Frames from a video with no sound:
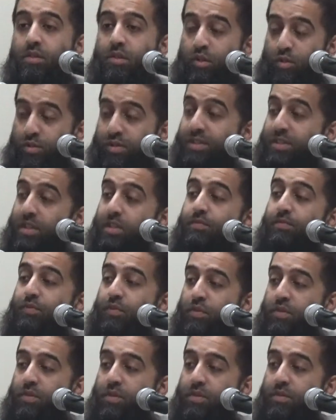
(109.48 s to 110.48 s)
You're
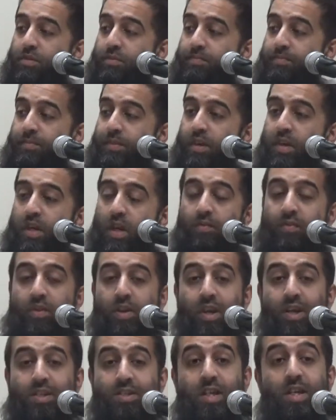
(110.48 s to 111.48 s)
sinful. If
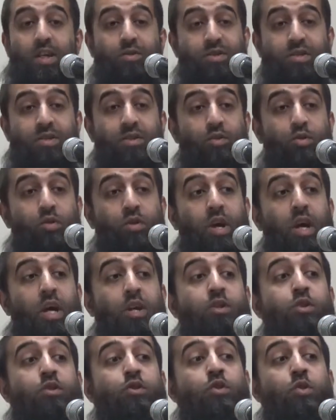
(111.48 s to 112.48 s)
Allah tells us in the
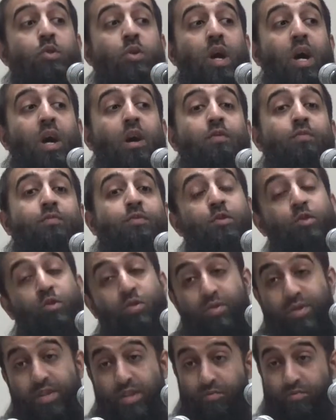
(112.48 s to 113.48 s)
Qur'an, you have to
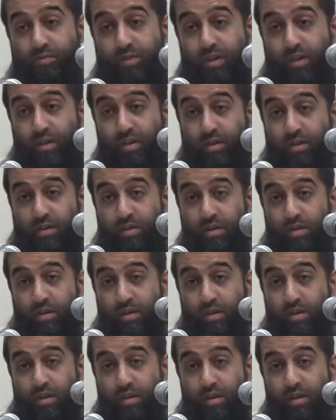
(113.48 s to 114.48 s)
do something.
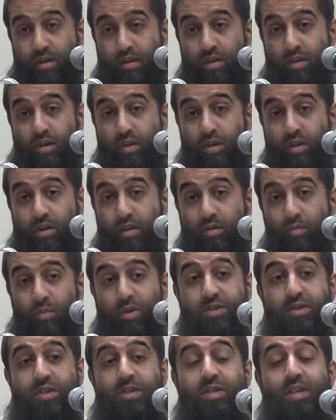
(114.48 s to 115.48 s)
What
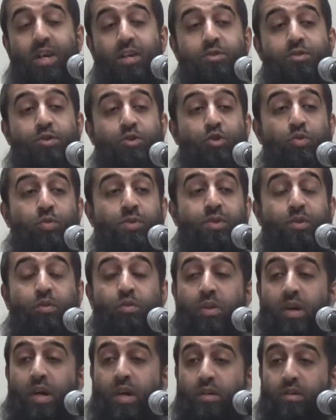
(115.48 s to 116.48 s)
does it tell us to do in the
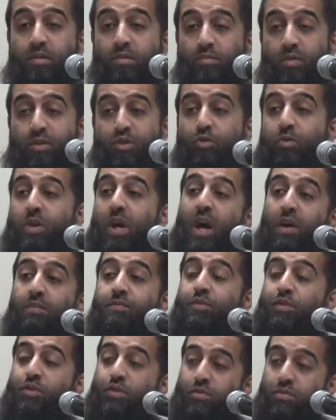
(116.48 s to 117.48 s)
Qur'an? What do we
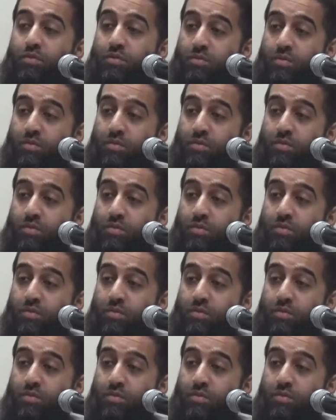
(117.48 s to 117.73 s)
have to do?